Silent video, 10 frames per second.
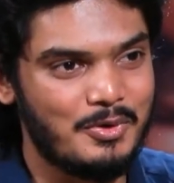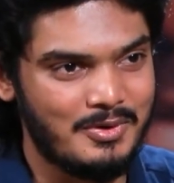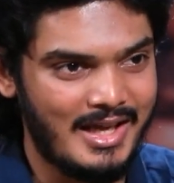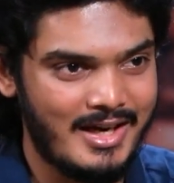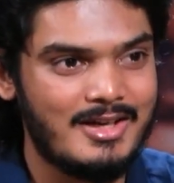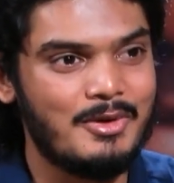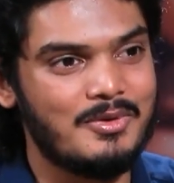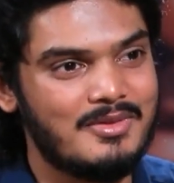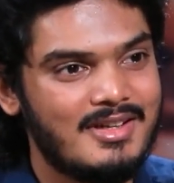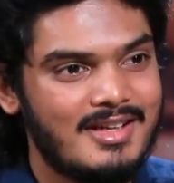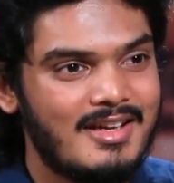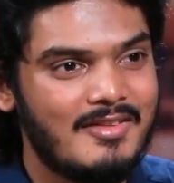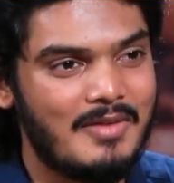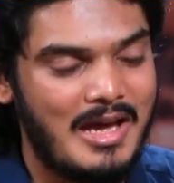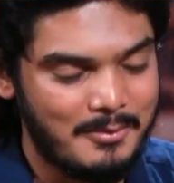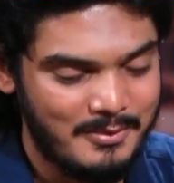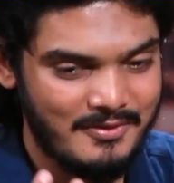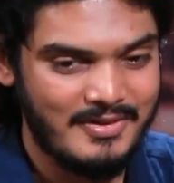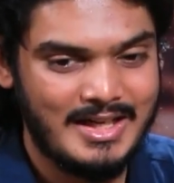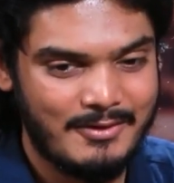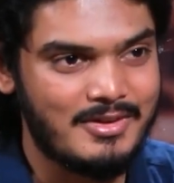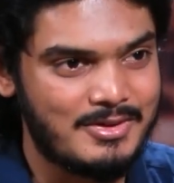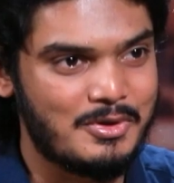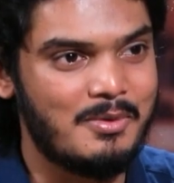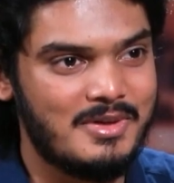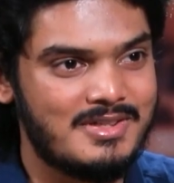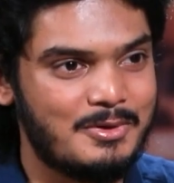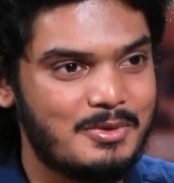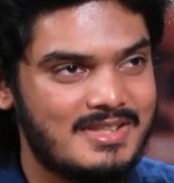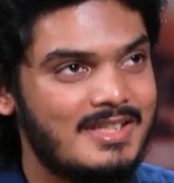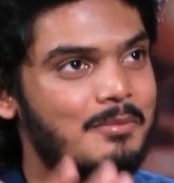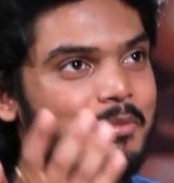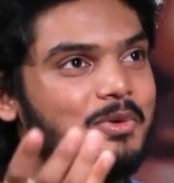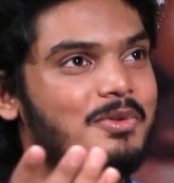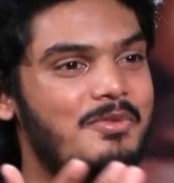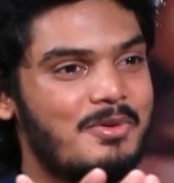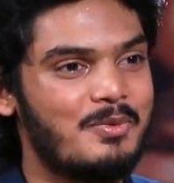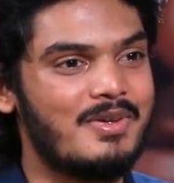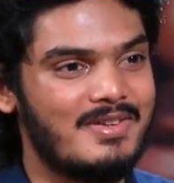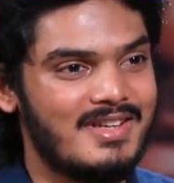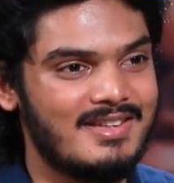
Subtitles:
direct you. I've been waiting for this combination to see both of you work together.